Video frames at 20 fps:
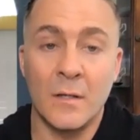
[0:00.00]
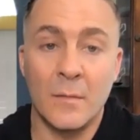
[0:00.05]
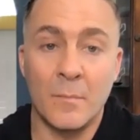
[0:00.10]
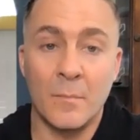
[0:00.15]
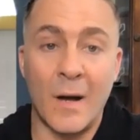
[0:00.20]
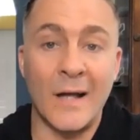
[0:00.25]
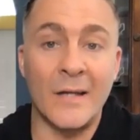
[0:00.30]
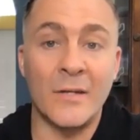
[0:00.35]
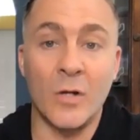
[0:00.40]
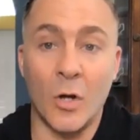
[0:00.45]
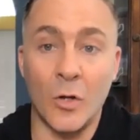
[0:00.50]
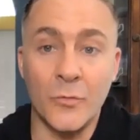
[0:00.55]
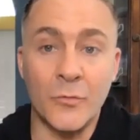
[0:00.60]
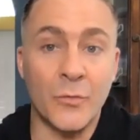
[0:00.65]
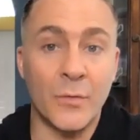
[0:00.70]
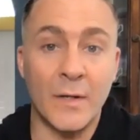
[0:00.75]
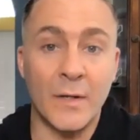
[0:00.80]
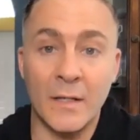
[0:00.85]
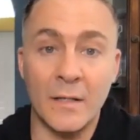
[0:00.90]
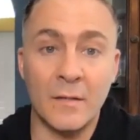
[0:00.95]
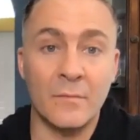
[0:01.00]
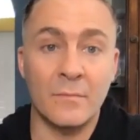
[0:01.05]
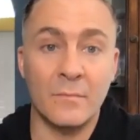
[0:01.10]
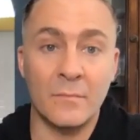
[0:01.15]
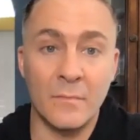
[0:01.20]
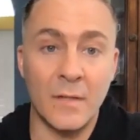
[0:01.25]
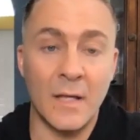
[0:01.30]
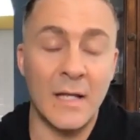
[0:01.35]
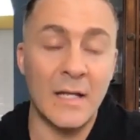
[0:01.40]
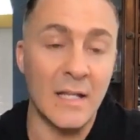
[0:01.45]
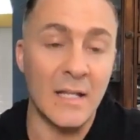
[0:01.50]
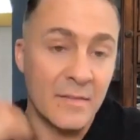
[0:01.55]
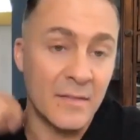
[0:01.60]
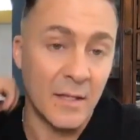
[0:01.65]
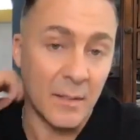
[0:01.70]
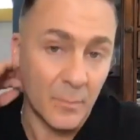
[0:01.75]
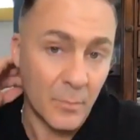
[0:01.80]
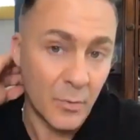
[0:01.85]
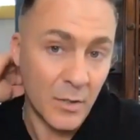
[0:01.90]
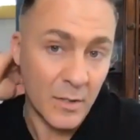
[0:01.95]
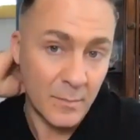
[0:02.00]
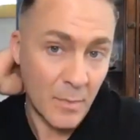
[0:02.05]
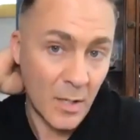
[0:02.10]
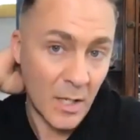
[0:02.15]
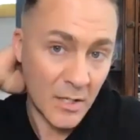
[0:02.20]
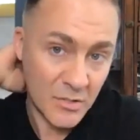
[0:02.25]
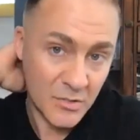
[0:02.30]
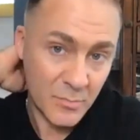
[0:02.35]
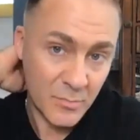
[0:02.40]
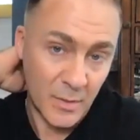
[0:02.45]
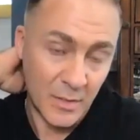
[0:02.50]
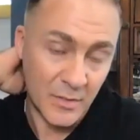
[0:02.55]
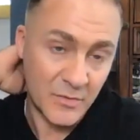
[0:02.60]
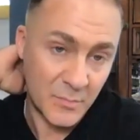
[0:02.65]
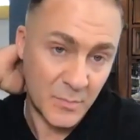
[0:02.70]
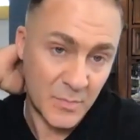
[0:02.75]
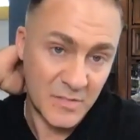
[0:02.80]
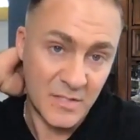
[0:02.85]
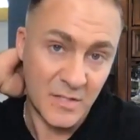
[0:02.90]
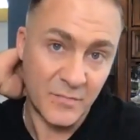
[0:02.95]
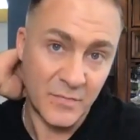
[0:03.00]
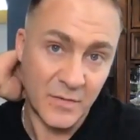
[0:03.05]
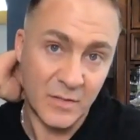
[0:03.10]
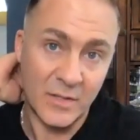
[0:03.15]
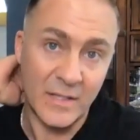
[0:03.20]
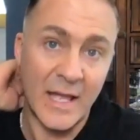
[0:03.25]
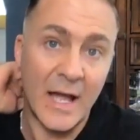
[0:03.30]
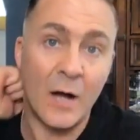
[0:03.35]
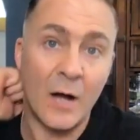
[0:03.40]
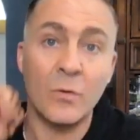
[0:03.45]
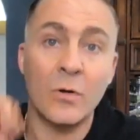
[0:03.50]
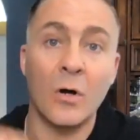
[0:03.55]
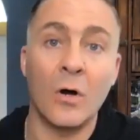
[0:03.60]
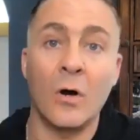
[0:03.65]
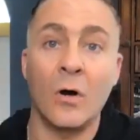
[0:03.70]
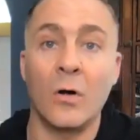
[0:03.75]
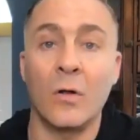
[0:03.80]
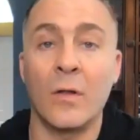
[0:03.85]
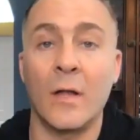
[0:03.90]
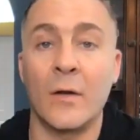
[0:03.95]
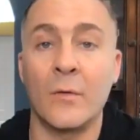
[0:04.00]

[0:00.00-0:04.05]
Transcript: mind altering anything pretty much, but specifically alcohol.